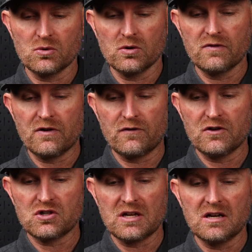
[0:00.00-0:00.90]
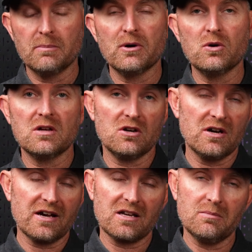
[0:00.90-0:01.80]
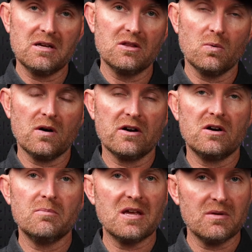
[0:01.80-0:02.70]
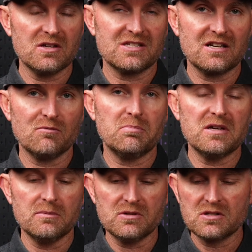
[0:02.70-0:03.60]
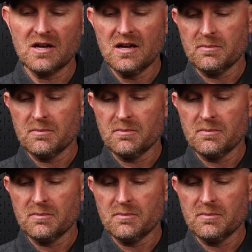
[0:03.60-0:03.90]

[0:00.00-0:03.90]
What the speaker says: or if you're fishing in a boat and you're not going to be in the water, maybe a set of bibs.